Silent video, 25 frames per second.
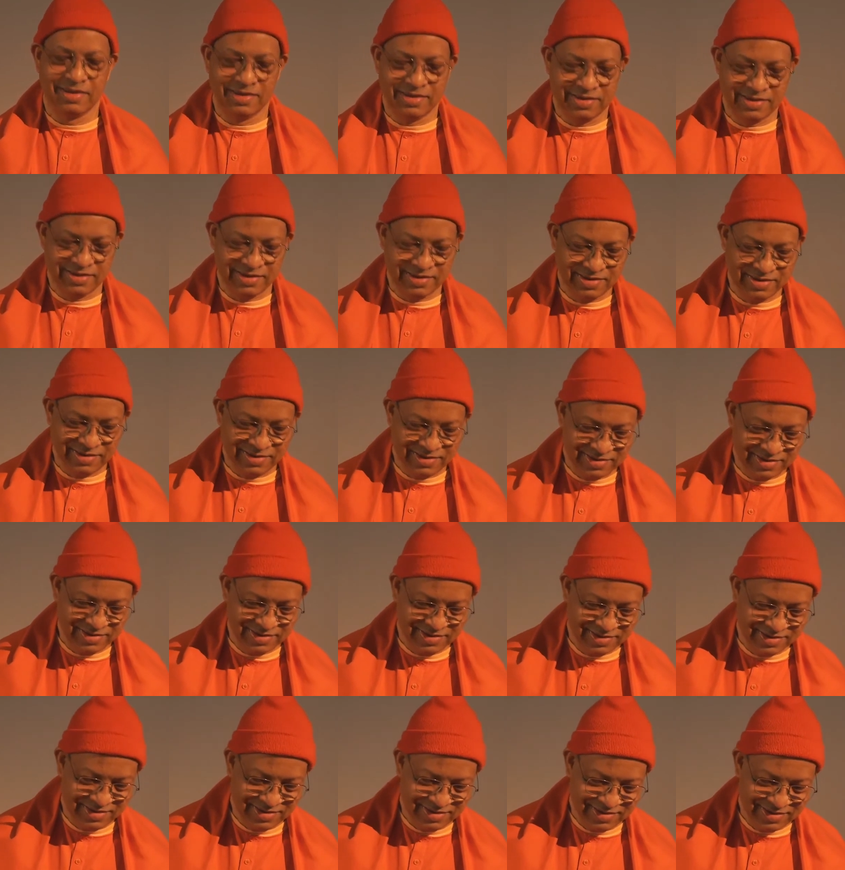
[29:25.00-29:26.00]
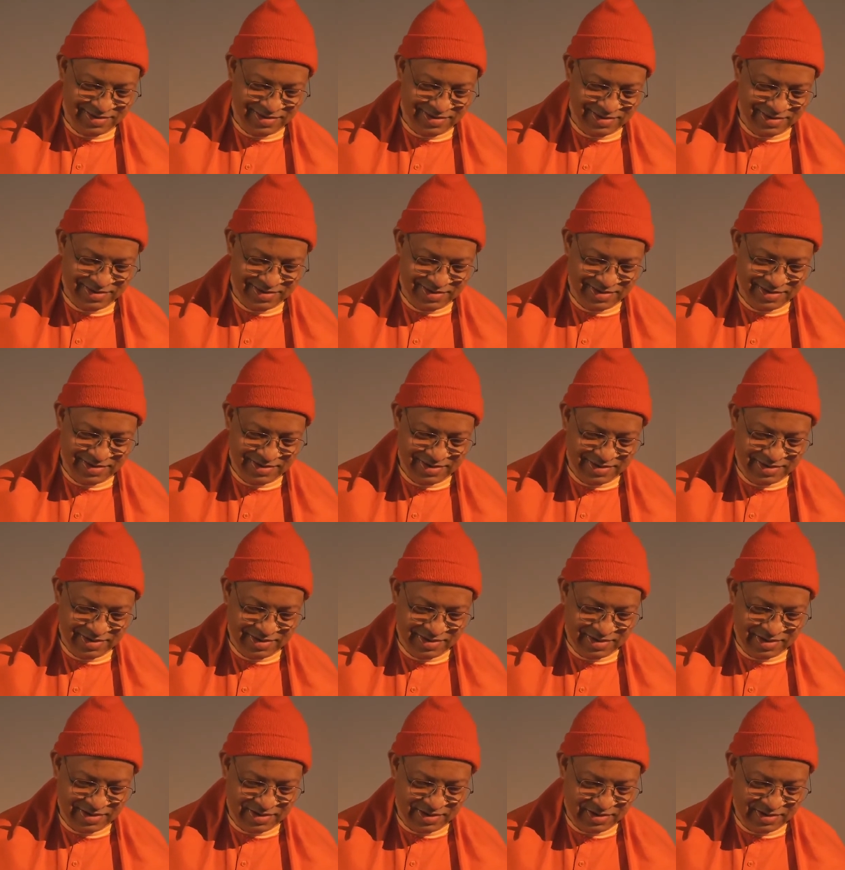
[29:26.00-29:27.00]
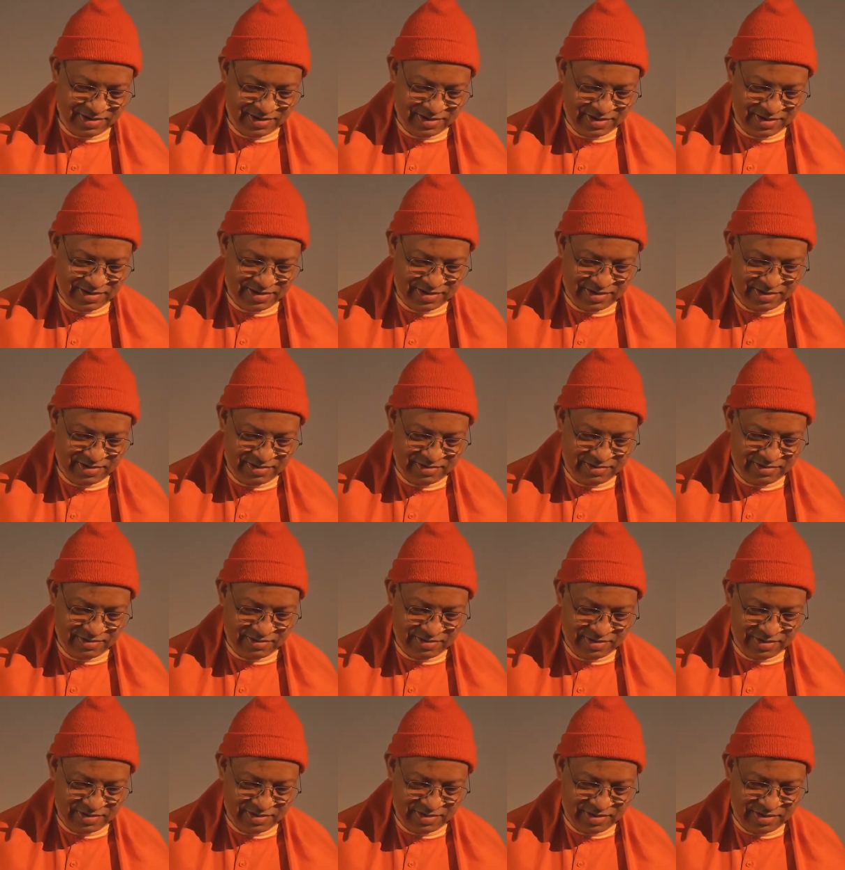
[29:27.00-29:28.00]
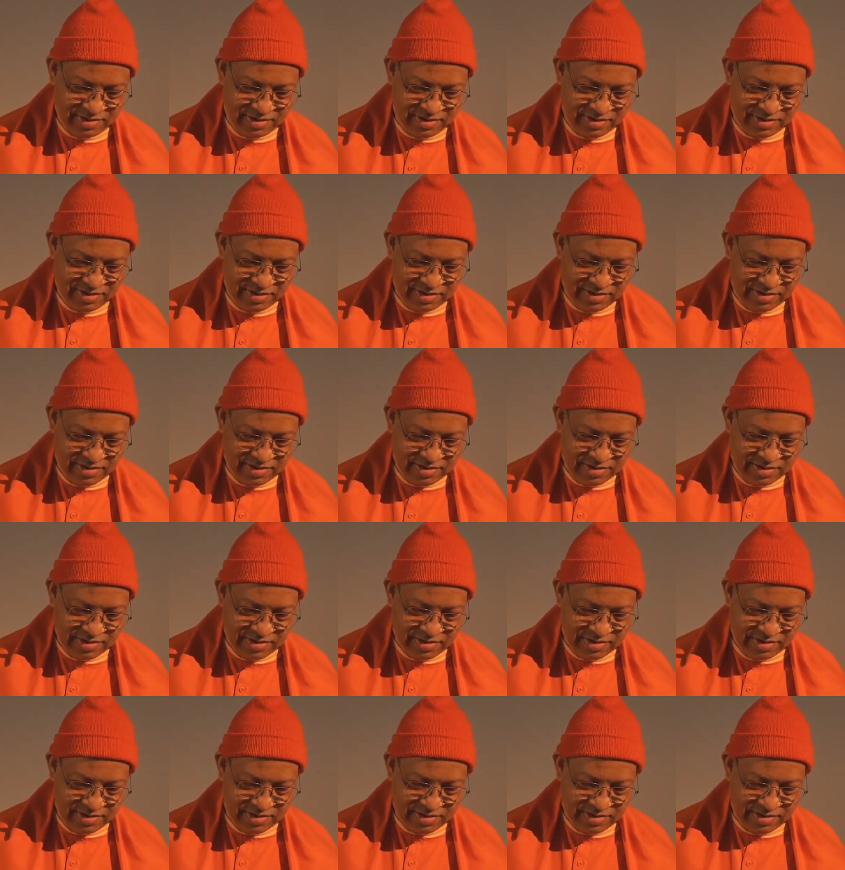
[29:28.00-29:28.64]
[no speech]